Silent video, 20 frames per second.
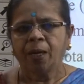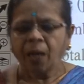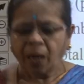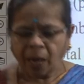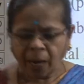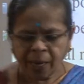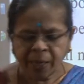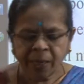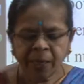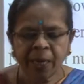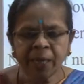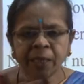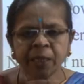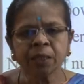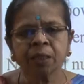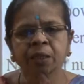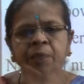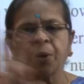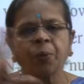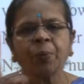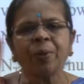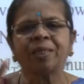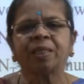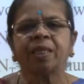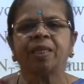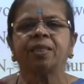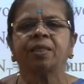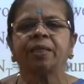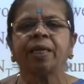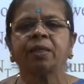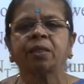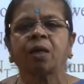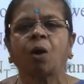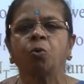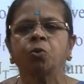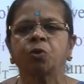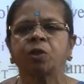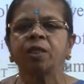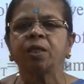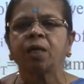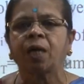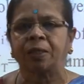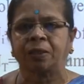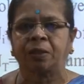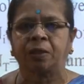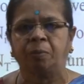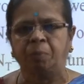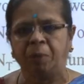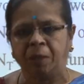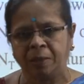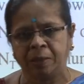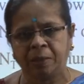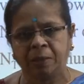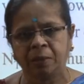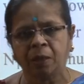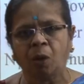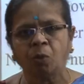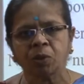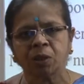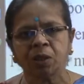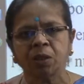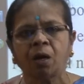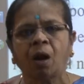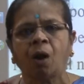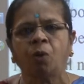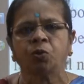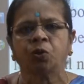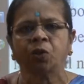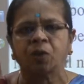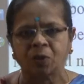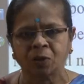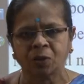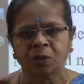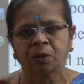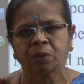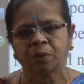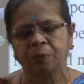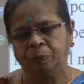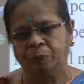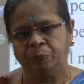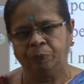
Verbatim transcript: and it is servicing say 1000 customers, 1000 houses,